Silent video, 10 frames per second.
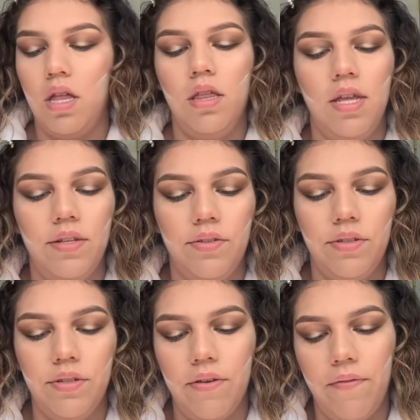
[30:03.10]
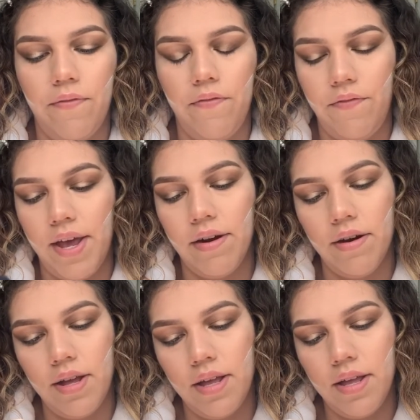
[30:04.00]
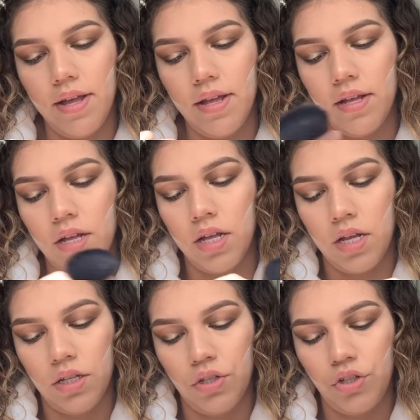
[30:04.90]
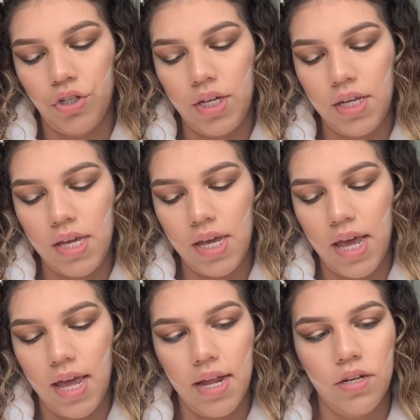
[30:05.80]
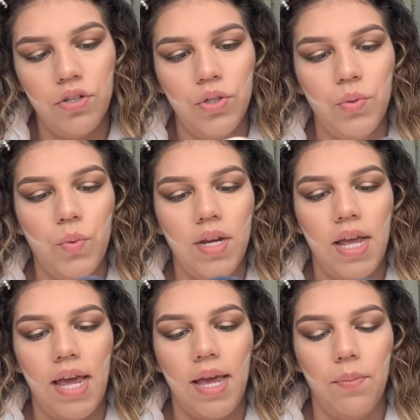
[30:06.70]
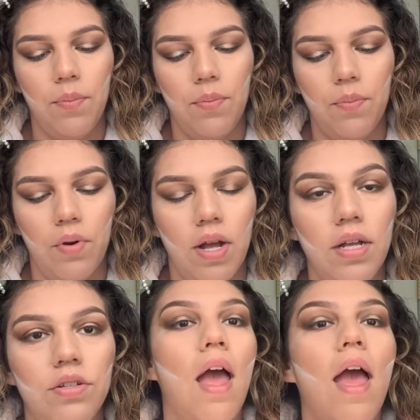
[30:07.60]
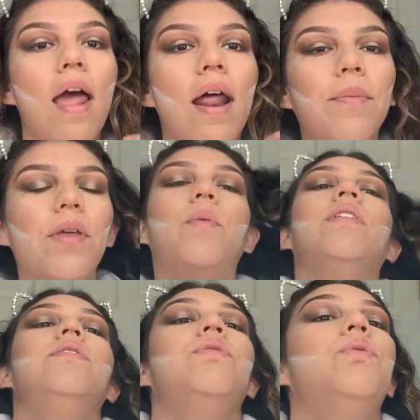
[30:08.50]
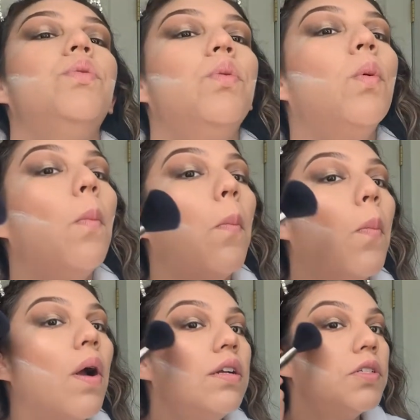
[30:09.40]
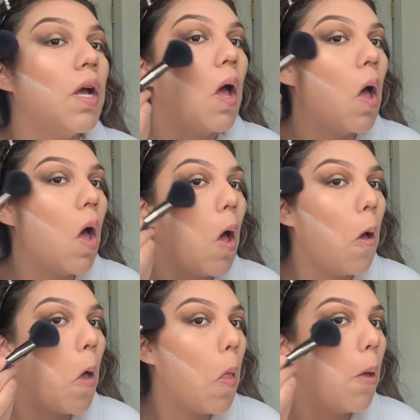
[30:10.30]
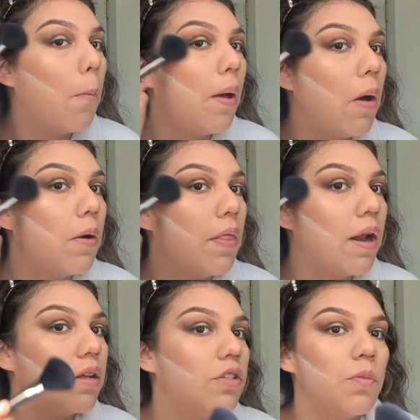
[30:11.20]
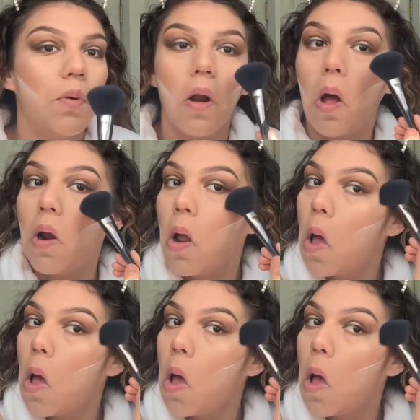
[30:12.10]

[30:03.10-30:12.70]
this Farrah Cheeky N218 brush, and I'm going to brush out the powder that I just put on.